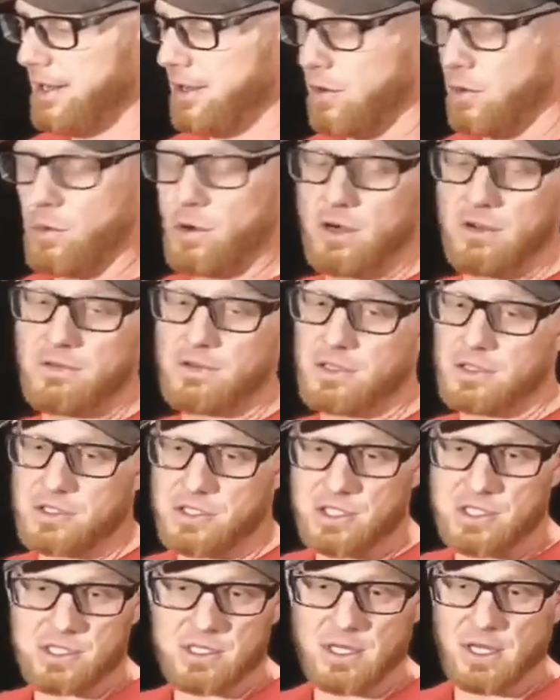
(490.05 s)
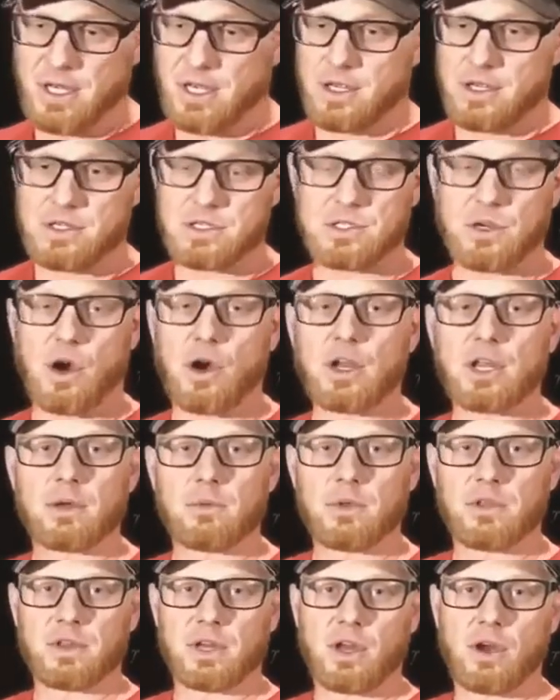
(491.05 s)
Or if you're just starting
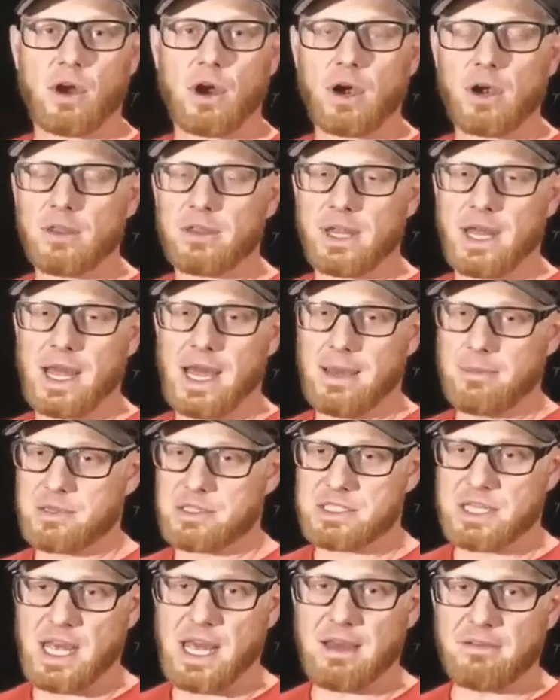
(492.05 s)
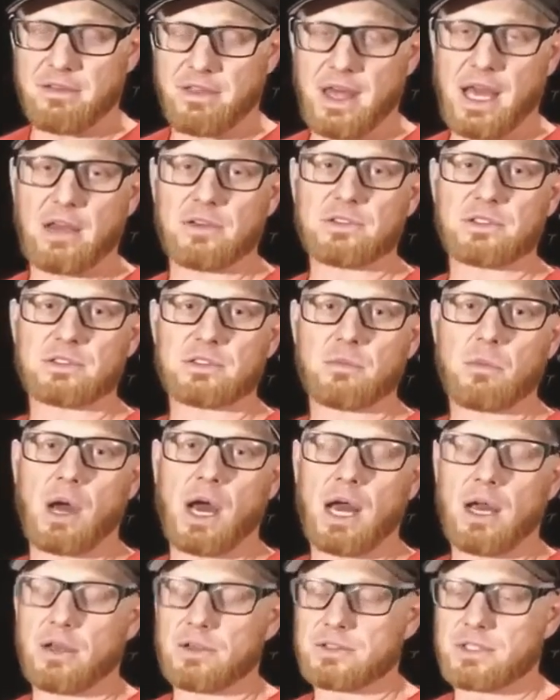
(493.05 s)
with a car that happens to have thousands of
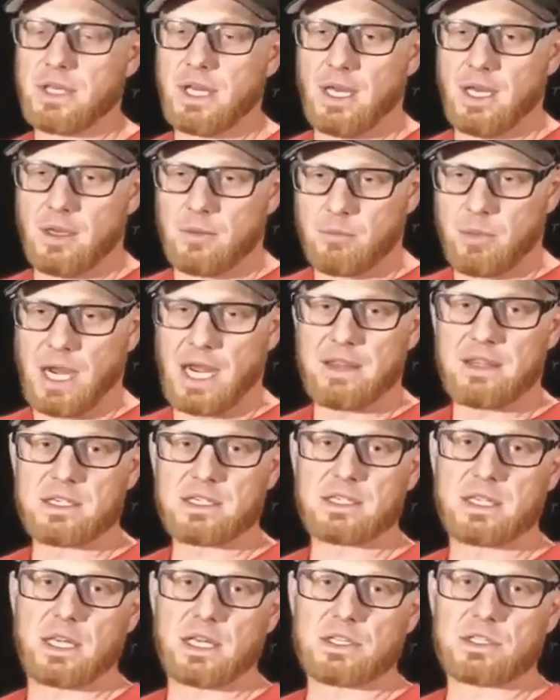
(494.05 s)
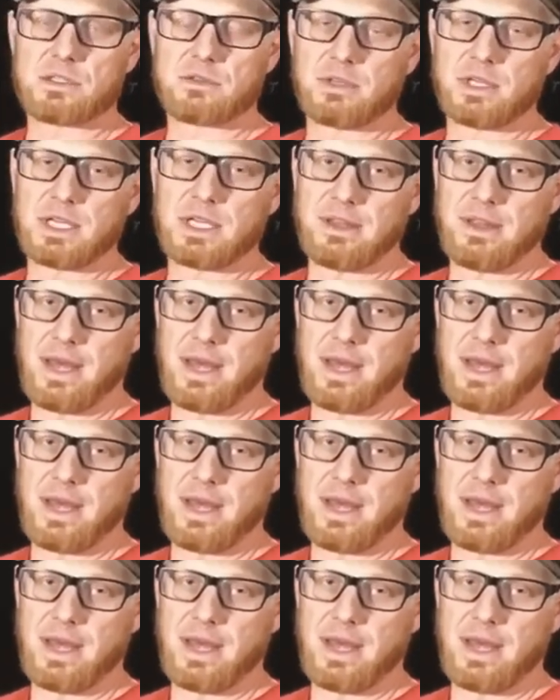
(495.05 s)
miles, buy the stage 3. That